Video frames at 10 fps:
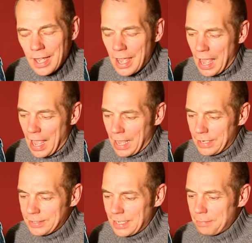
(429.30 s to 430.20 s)

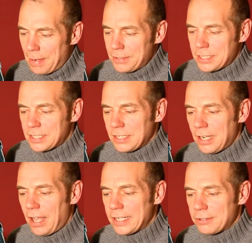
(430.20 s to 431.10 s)
and then mount it to the
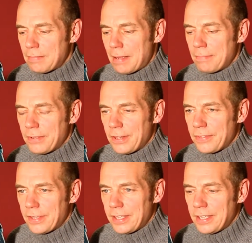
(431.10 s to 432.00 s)
light. Remember that
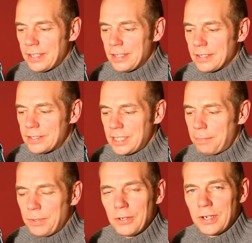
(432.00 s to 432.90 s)
the
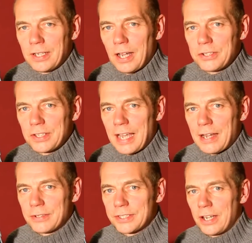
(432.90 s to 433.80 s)
dip unit goes on the
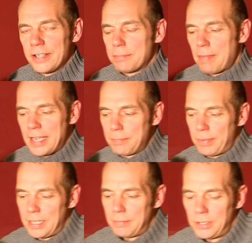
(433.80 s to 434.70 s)
outside, the main
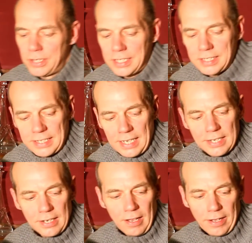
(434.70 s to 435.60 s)
beam unit is the
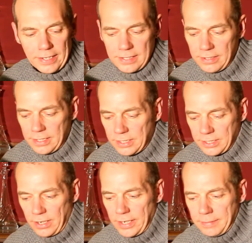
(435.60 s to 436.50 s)
inner light on each
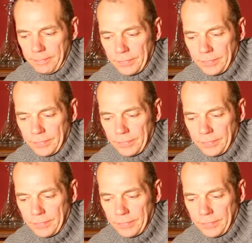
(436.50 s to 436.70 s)
side.